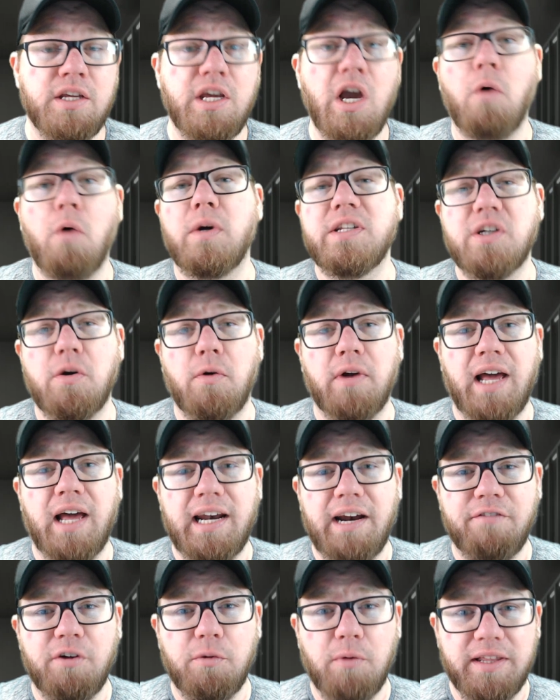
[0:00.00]
Yo, what's going on
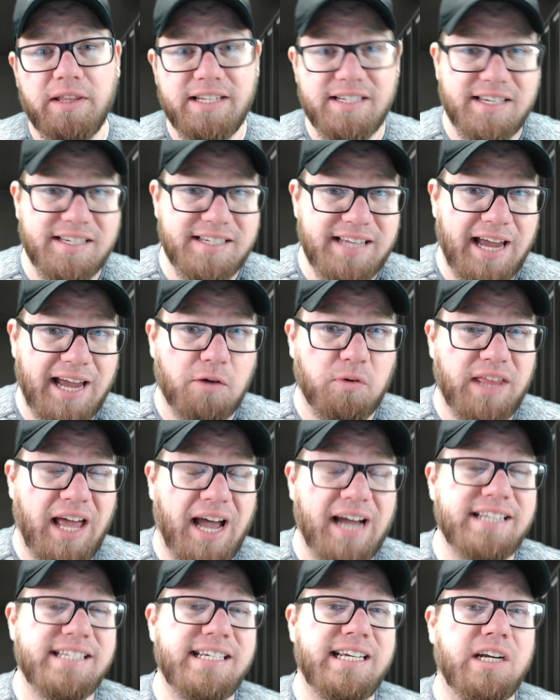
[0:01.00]
everyone? This is Zach with
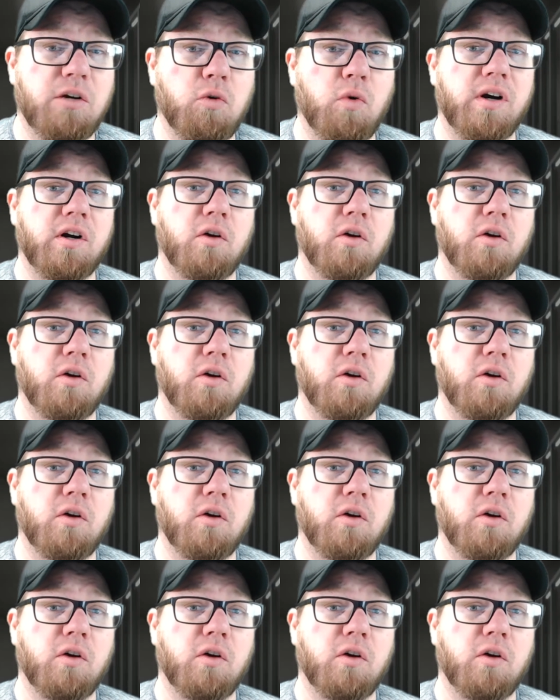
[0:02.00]
IT Career